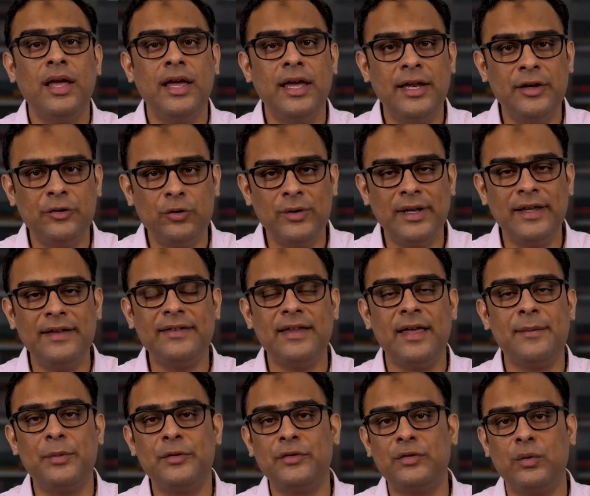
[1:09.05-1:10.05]
In today's
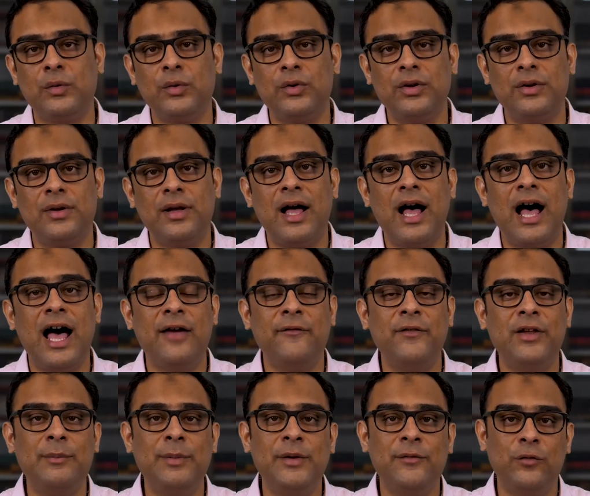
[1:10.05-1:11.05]
episode, I
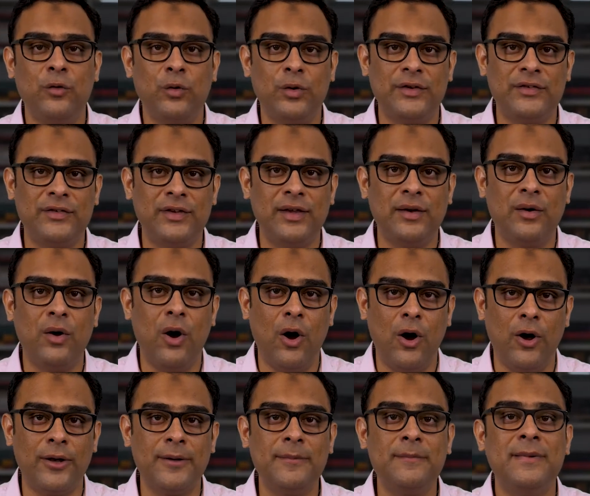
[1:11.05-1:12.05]
will be focusing
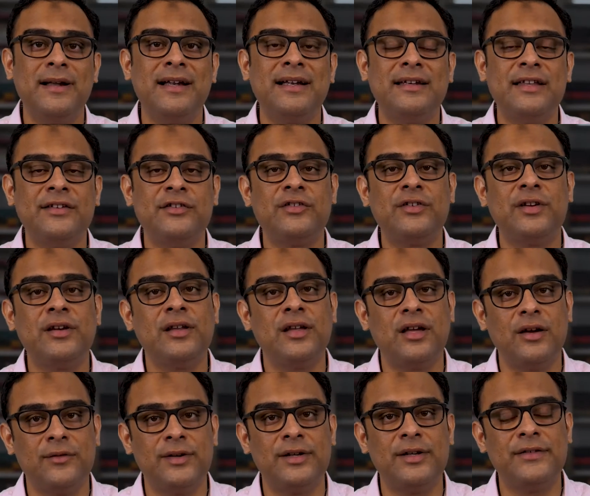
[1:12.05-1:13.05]
on digital
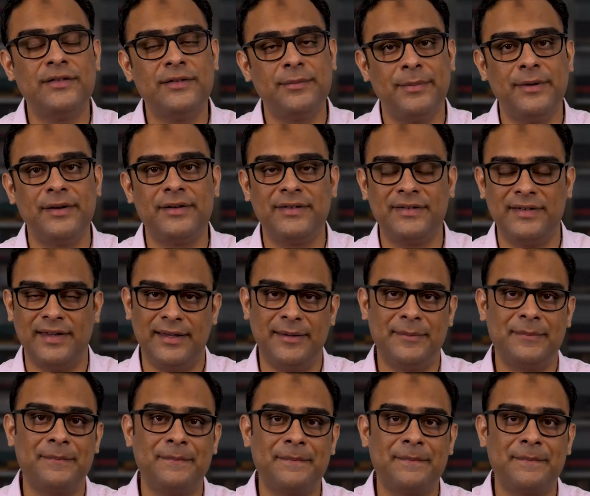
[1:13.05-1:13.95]
governance per se.